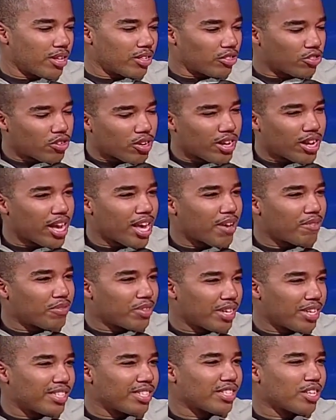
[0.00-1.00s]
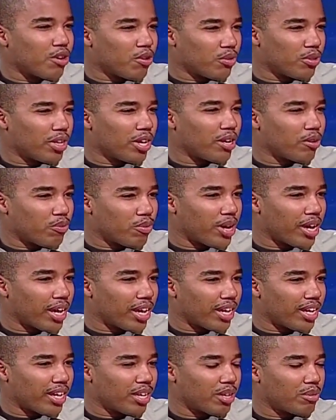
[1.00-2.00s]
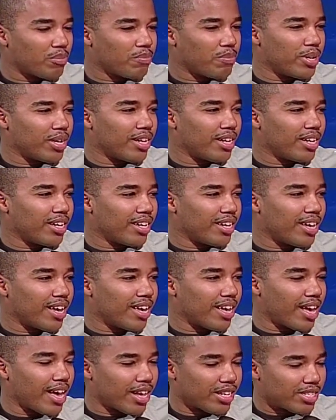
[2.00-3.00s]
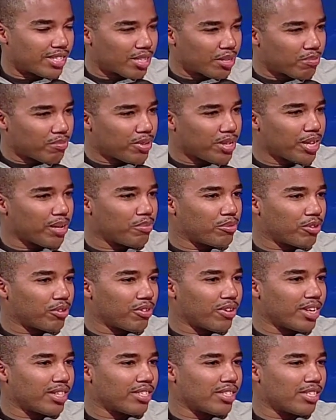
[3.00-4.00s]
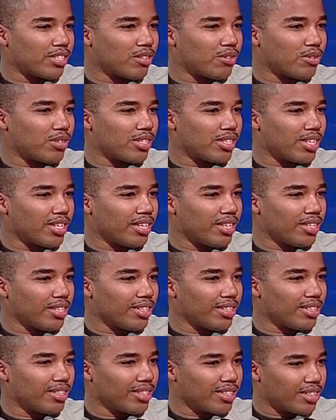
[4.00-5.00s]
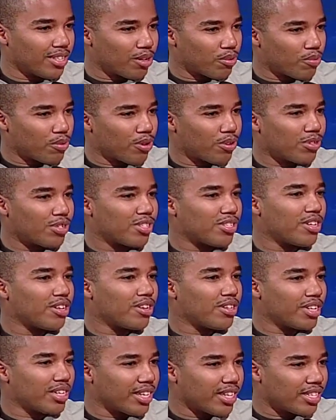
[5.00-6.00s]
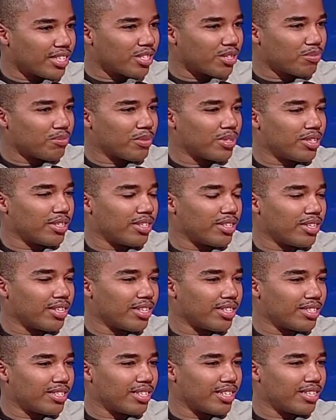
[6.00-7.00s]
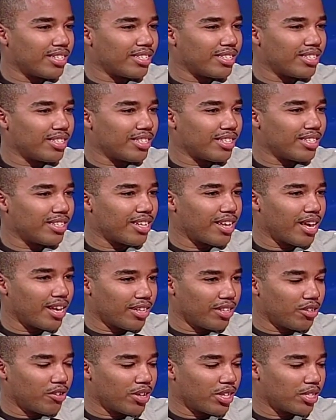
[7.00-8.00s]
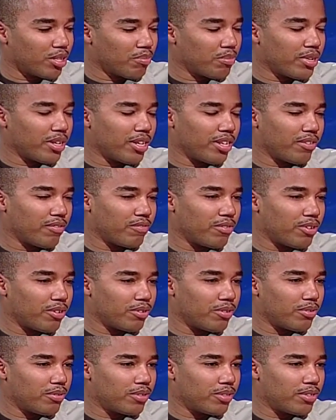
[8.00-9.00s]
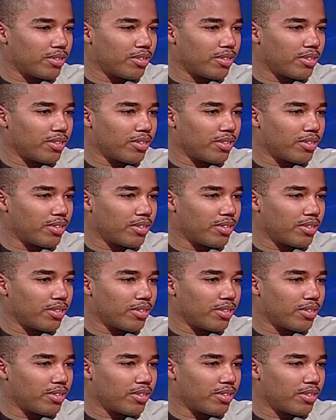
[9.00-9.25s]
try to have things go their way. But as the play progresses, you see their words turn against them in a sense, and you know, as the play unfolds.